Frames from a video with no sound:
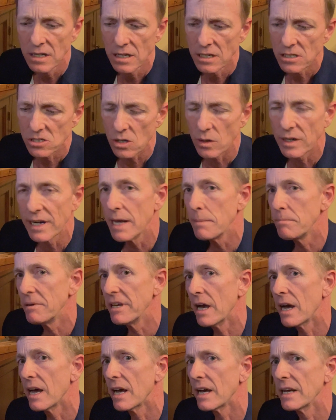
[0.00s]
So an
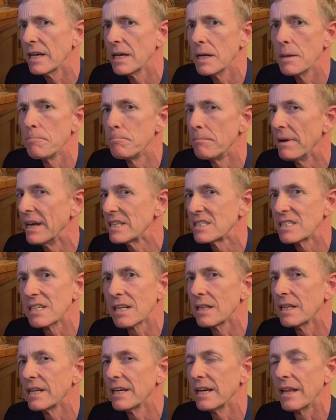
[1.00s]
API
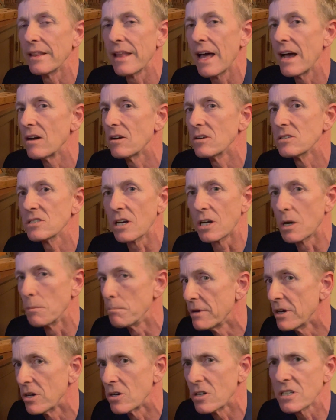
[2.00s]
basically allows a
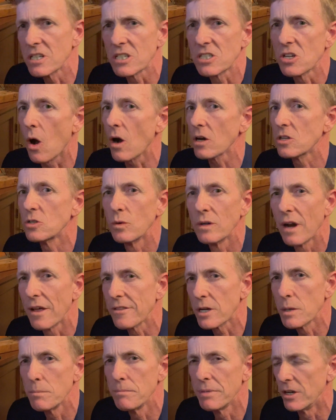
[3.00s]
computer to talk to another
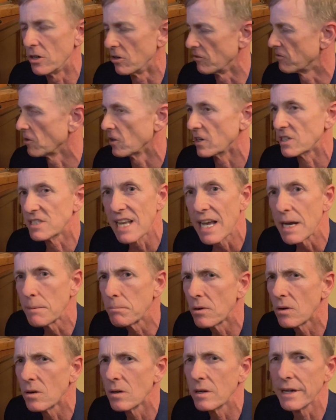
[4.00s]
computer. For
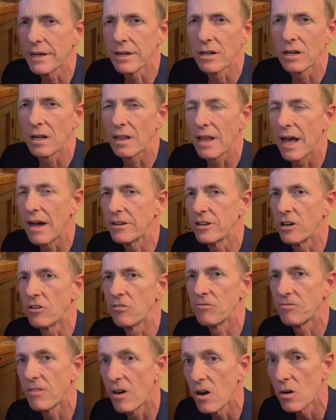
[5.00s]
example, it could allow your
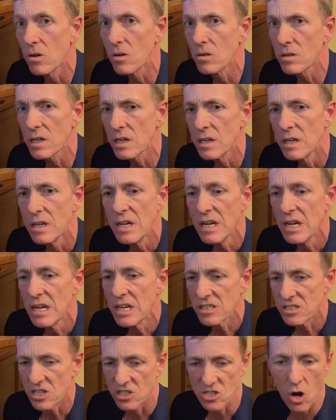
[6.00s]
phone
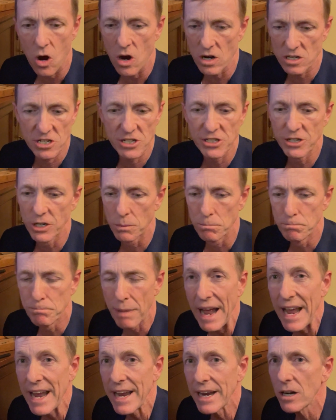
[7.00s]
to talk to your
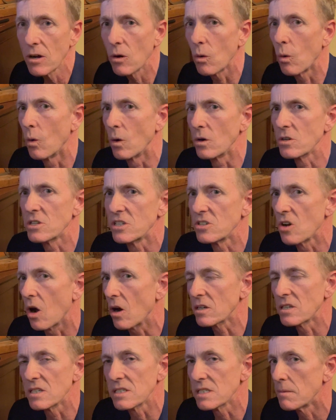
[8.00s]
bank or to
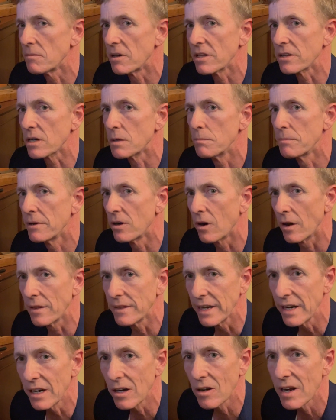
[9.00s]
talk to some other computer on the
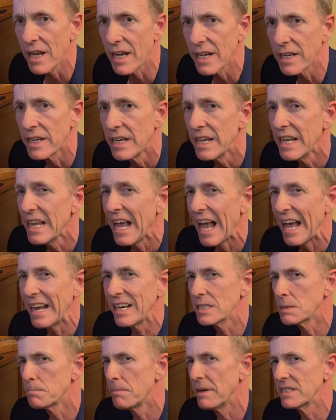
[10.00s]
internet. And
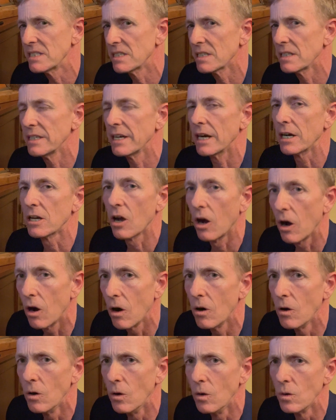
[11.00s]
it's basically a
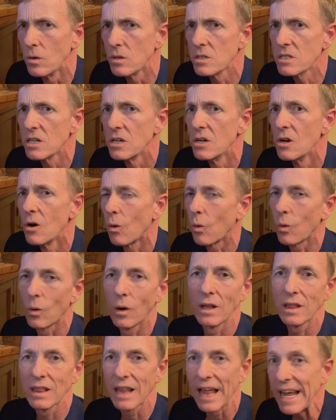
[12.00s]
code or a
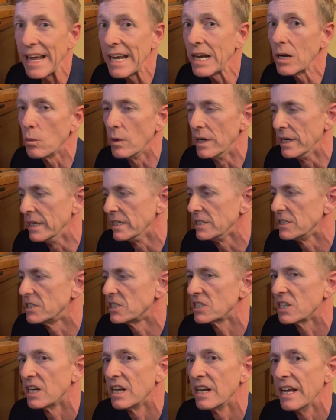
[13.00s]

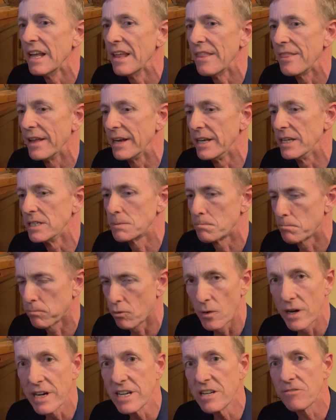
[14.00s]
language that is
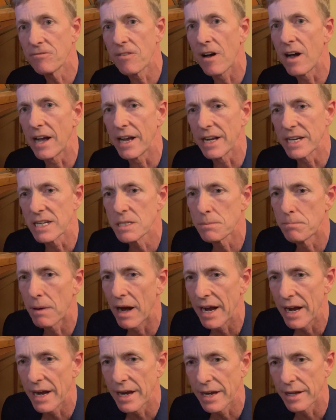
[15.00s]
predefined
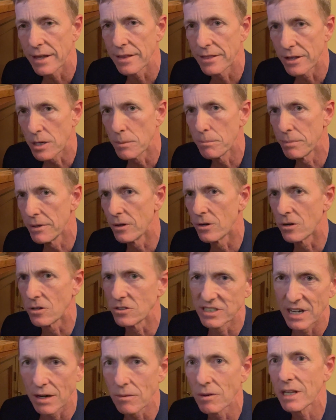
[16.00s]
by the computer,
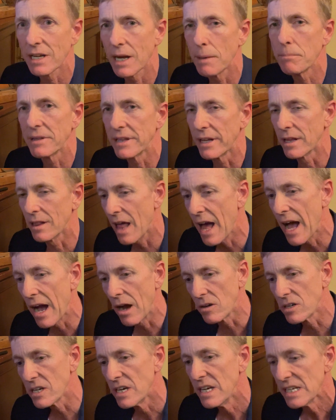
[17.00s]
generally up in the
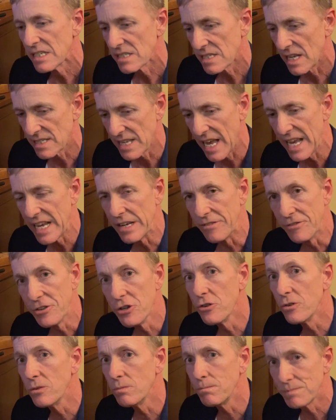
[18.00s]
cloud, says, hey, if
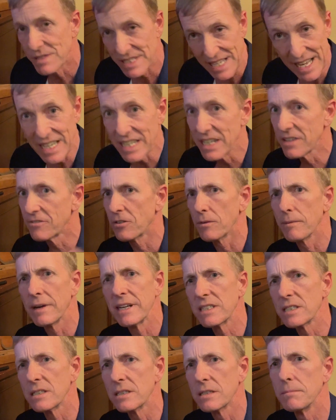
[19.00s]
you send
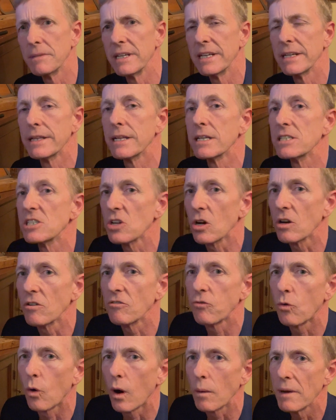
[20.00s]
information to me in this certain
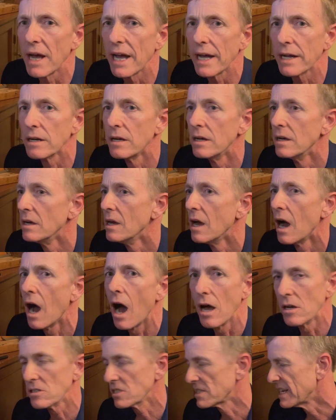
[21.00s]
format,
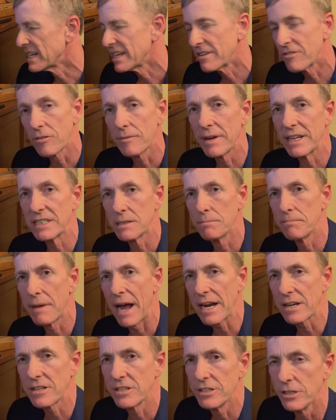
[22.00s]
I'll send information
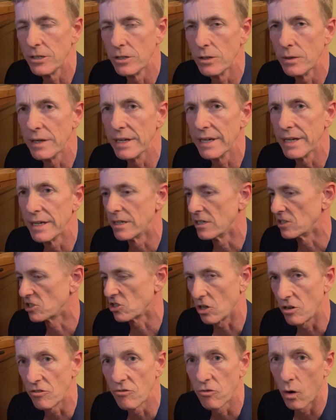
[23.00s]
back to you in a
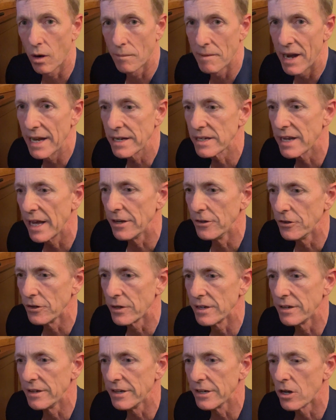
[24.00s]
certain format and you
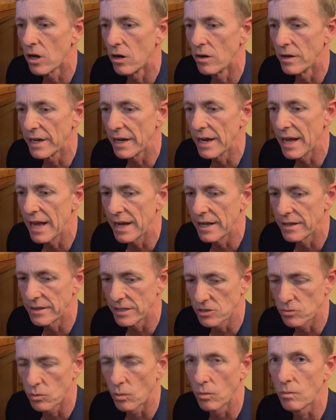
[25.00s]
can decode it. And
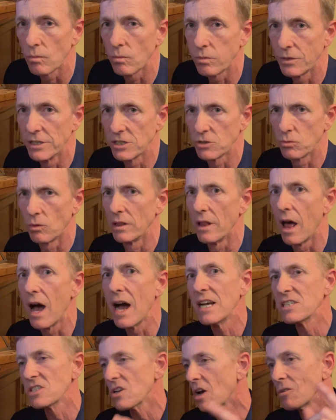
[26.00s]
this, re this
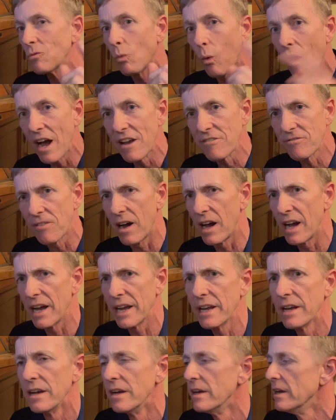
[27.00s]
relies on
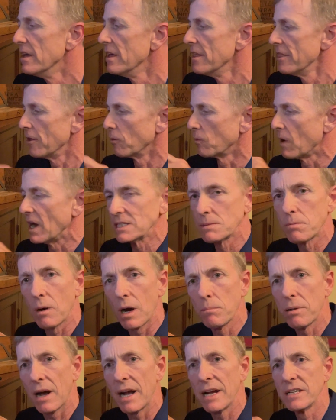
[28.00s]
Wi-Fi. The Raspberry
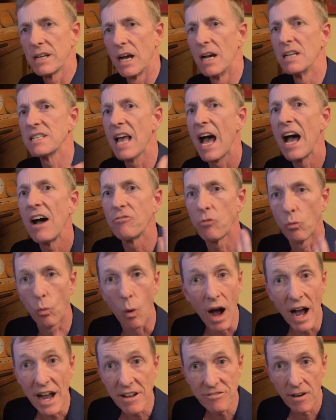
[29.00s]
Pi does have
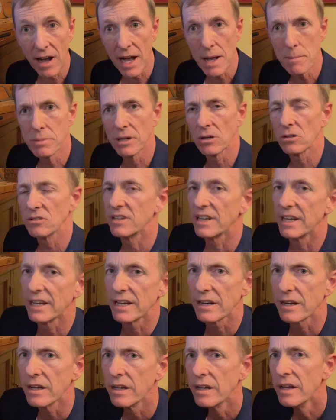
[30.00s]
Wi-Fi built
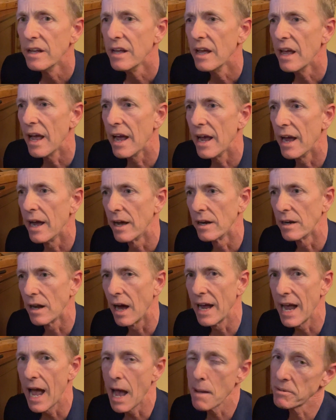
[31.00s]
in and I
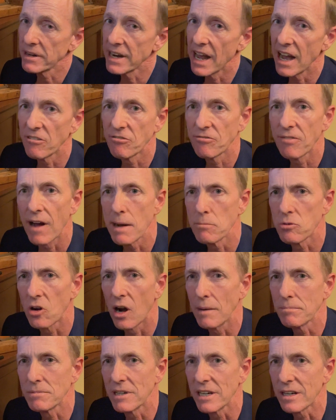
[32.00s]
happen to have fiber
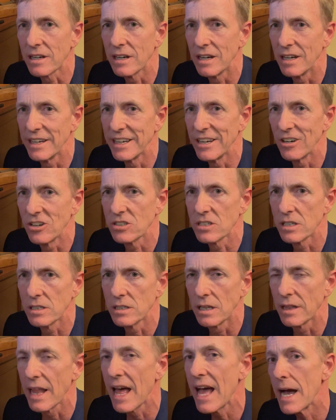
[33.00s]
optic uh, here to the
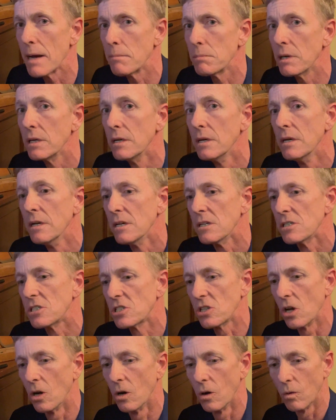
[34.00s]
lab.
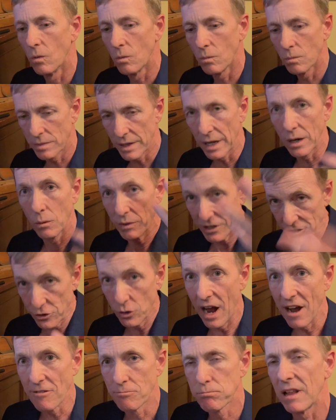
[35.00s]
So, you know, we do
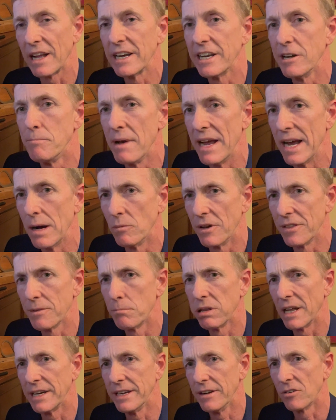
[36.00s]
have plenty of bandwidth,
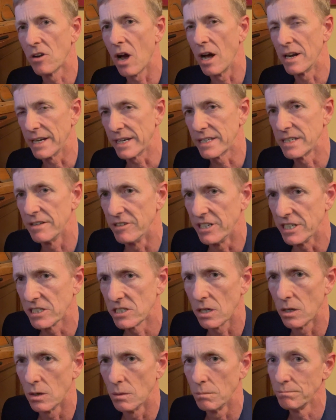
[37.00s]
plenty of connectivity.
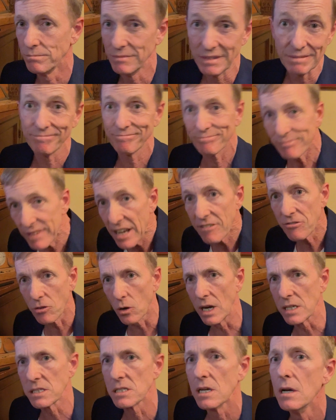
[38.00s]
So, mm, yay for
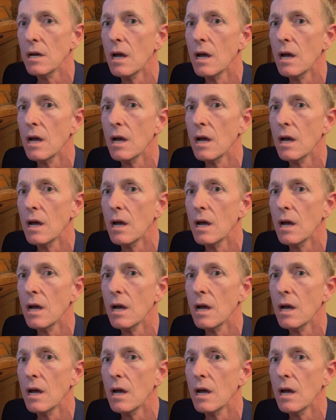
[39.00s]
us.